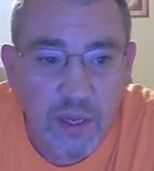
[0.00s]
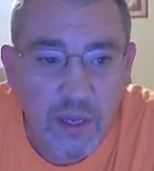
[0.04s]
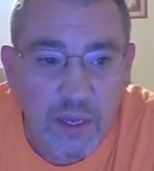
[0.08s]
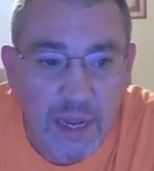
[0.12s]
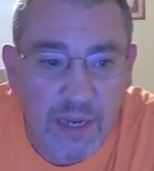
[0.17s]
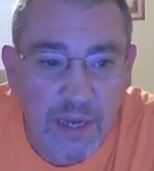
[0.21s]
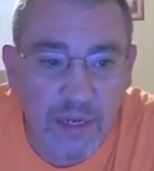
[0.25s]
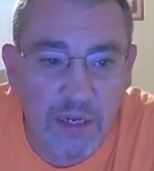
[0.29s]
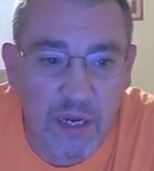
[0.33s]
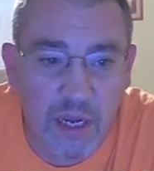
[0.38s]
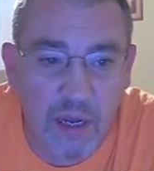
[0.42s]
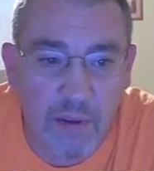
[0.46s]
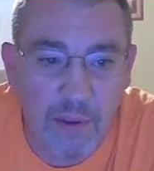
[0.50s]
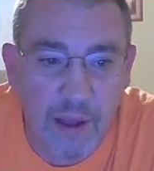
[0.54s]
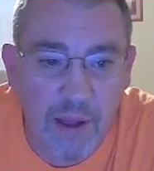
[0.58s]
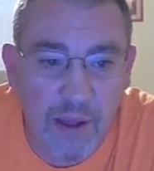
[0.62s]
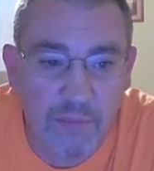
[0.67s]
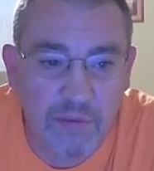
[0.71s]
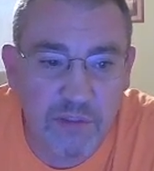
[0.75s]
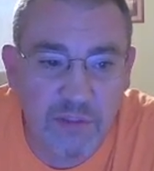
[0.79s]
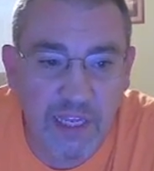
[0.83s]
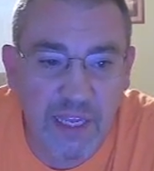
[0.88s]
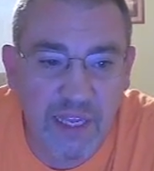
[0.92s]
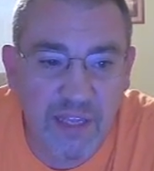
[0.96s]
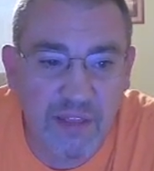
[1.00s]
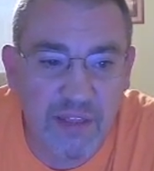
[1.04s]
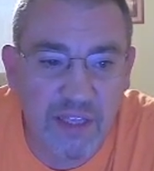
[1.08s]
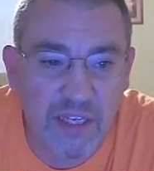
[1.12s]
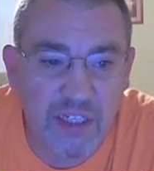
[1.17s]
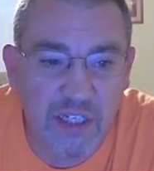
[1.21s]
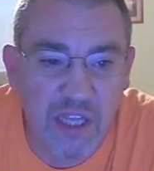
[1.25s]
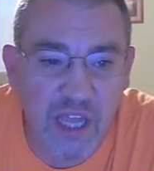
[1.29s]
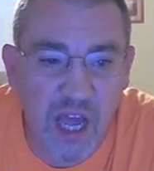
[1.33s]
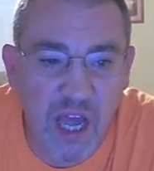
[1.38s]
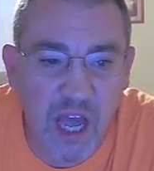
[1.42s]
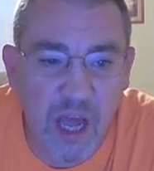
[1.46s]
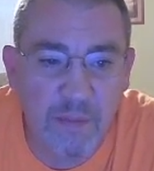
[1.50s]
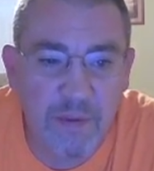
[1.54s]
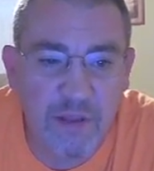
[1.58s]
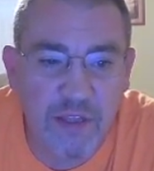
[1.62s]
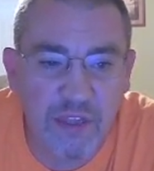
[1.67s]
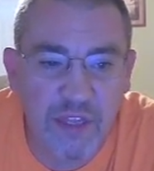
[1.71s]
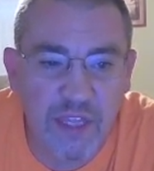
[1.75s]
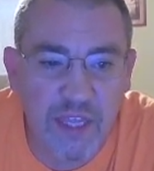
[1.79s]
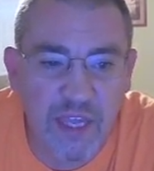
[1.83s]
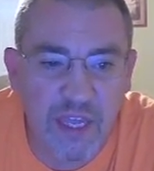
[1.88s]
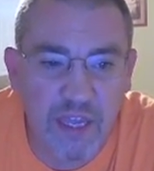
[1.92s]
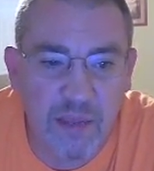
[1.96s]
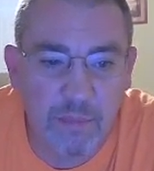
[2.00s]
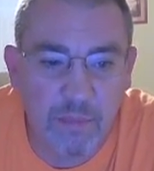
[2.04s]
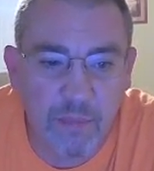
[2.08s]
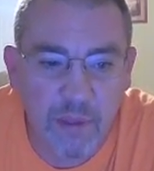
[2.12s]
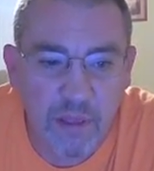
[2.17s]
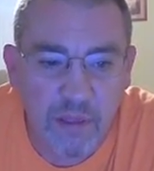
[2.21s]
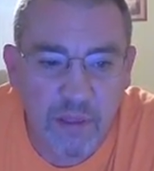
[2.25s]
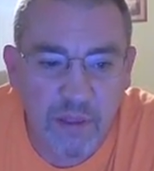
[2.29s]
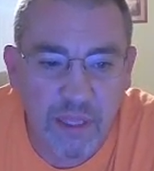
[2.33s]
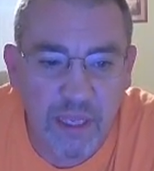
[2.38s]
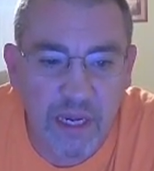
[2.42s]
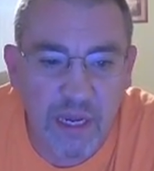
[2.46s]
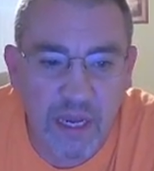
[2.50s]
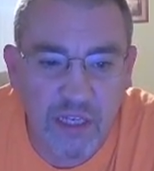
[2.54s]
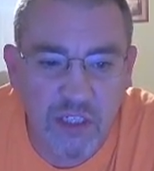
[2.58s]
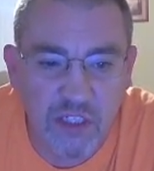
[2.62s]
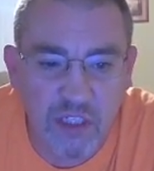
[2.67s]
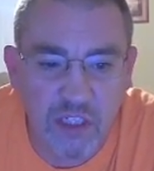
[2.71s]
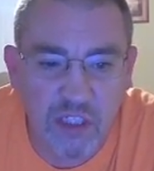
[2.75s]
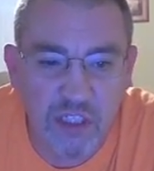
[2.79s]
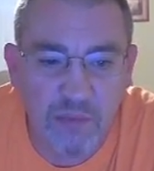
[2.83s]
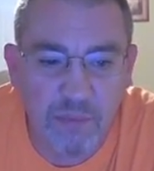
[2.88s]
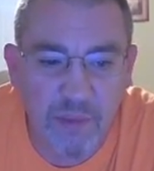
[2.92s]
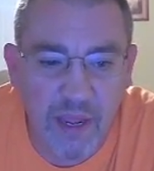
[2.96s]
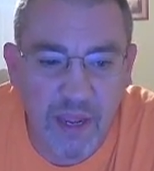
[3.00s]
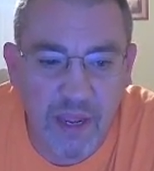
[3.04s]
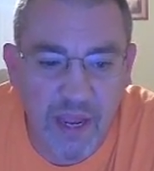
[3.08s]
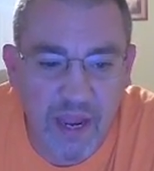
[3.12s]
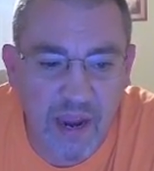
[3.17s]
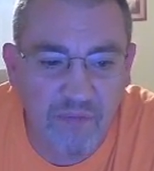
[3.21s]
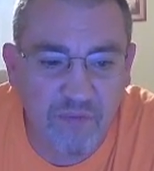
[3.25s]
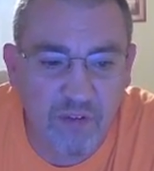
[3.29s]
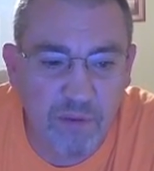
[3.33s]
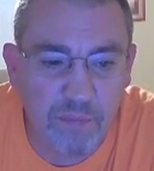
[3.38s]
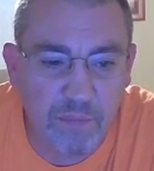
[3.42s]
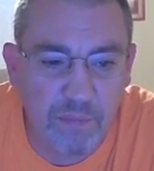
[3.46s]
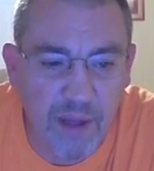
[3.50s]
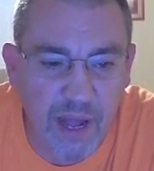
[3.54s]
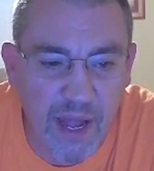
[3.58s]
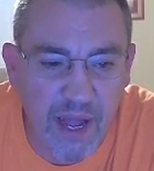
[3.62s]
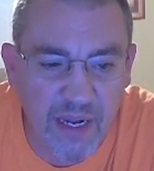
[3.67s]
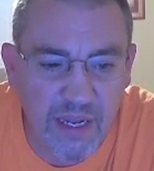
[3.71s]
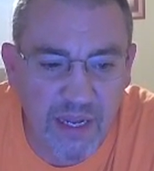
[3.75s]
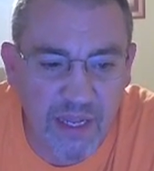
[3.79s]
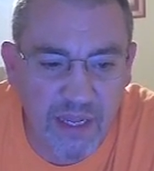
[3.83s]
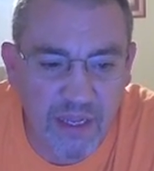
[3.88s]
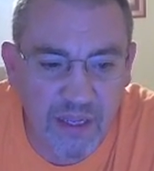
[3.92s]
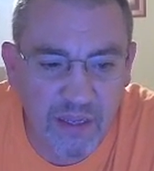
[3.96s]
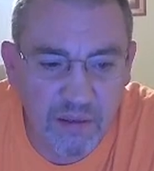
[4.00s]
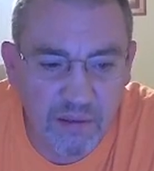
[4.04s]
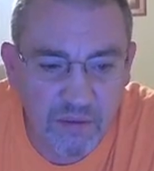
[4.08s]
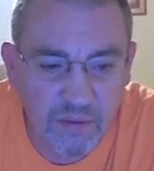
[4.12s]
and uh, I'm seeing this common theme that just about everybody,